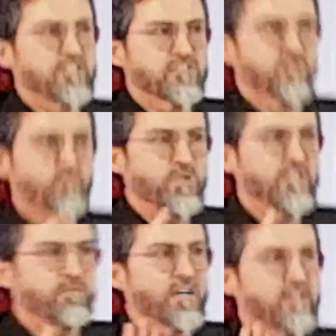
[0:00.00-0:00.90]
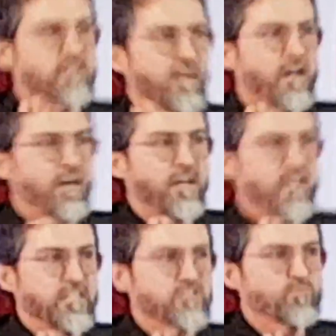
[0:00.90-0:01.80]
is to believe in Allah
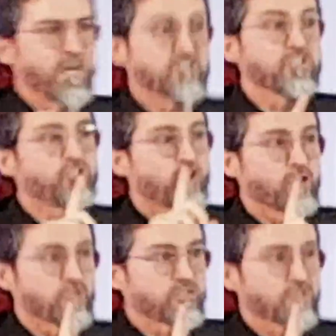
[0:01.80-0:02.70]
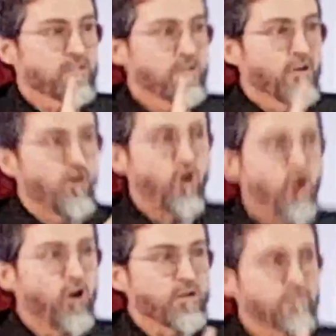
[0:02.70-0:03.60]
and His messengers,
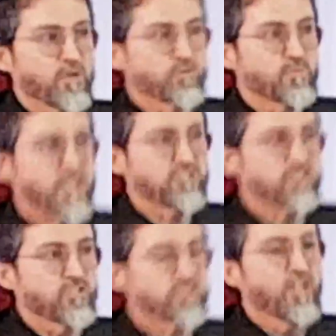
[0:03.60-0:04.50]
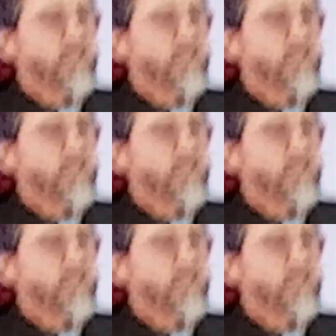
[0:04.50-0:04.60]
all of those messengers,